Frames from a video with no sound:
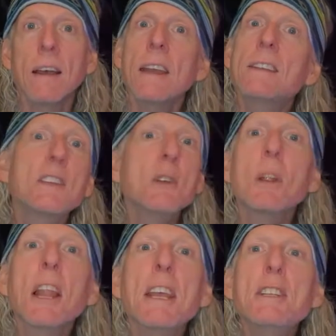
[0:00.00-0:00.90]
It doesn't
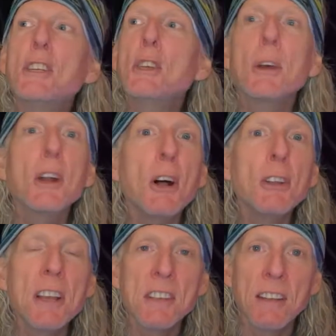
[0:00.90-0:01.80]
relate to you at all,
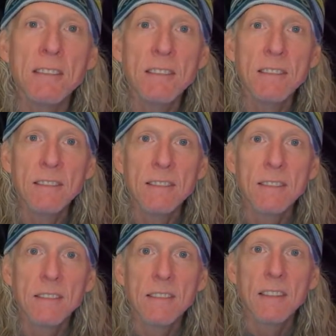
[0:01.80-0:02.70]
does it?
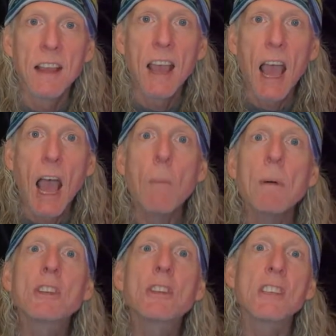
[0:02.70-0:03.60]
How
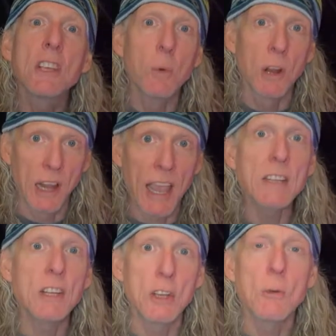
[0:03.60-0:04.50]
much does it
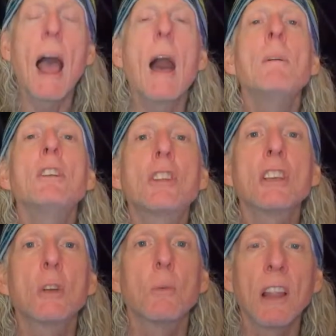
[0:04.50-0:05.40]
relate to you? How much
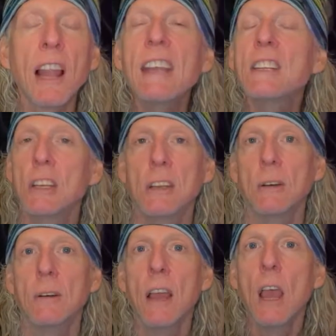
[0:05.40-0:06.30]
does it relate to
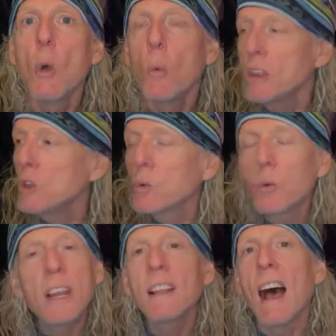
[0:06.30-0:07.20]
you when you
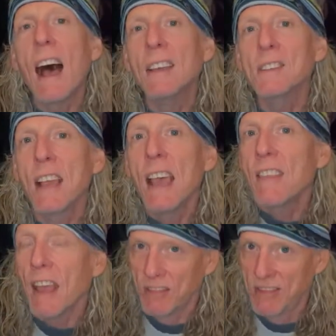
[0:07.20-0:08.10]
realize
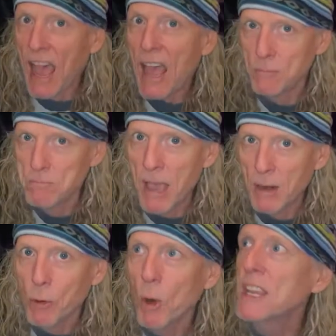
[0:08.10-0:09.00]
that that
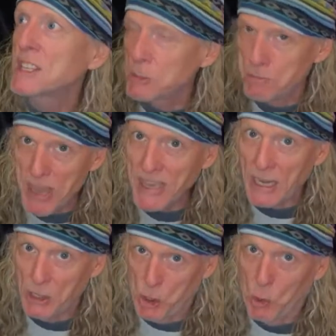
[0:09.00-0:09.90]
metaphor is
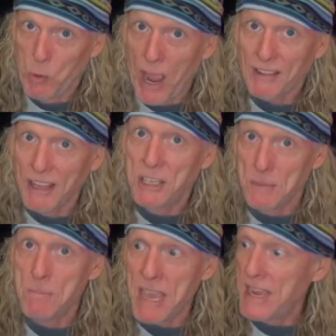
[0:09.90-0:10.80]
speaking directly
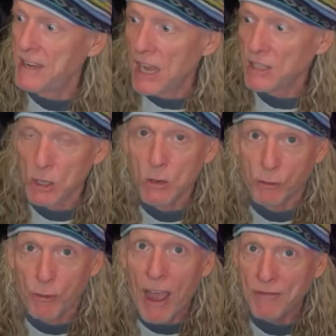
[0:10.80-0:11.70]
to me, not to those
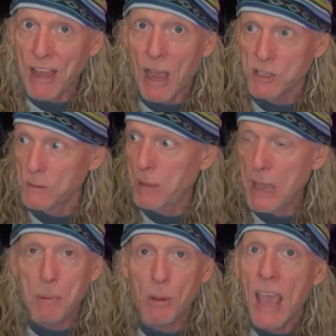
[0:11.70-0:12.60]
5,000
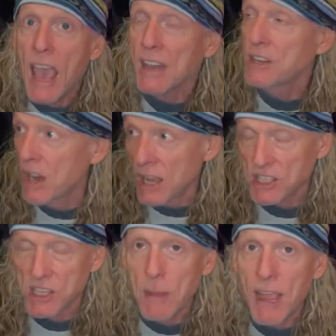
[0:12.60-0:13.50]
people and to not
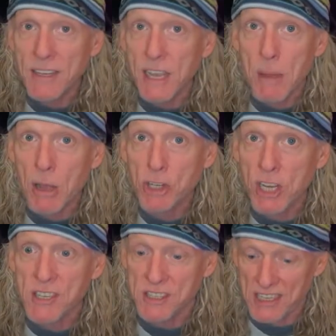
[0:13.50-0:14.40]
some idea about
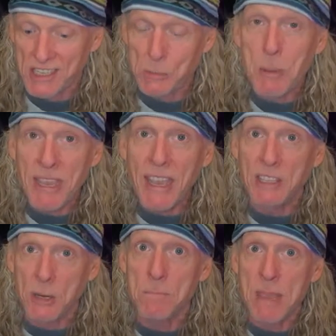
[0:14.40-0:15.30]
Jesus? It's
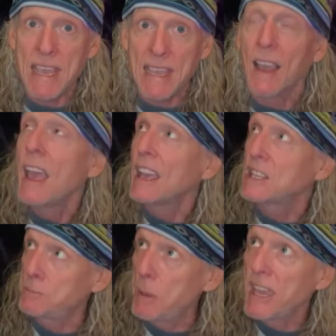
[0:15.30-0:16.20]
speaking to me.
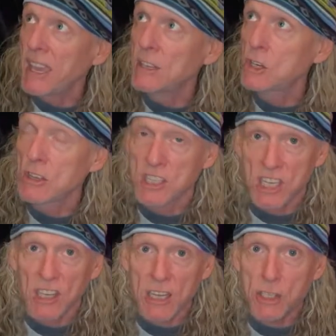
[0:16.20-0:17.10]
It's speaking into the
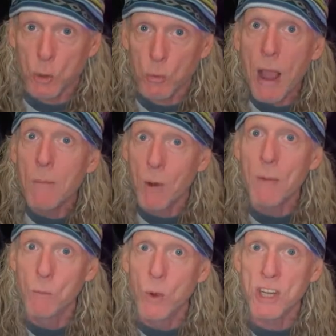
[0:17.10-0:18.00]
celestial realm
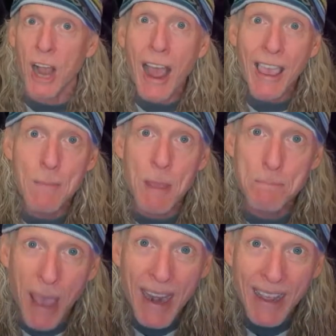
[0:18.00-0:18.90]
in which I am
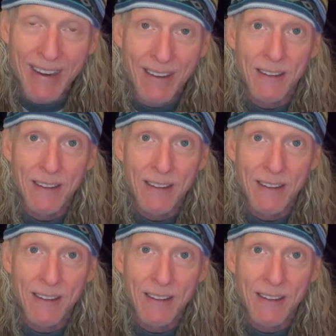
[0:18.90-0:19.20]
embedded.